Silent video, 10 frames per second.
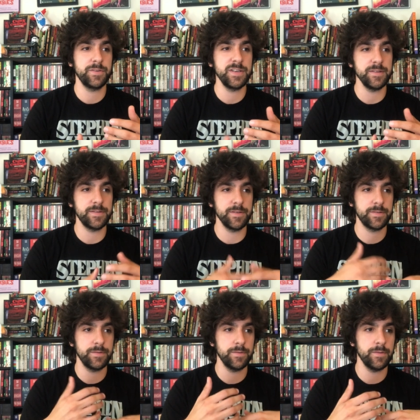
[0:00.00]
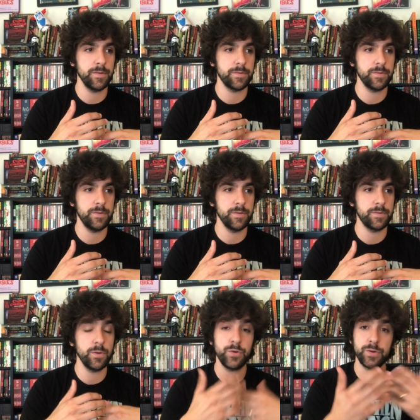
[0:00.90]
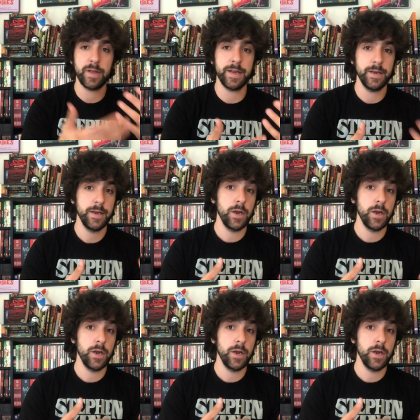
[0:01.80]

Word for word: she is this this this socialite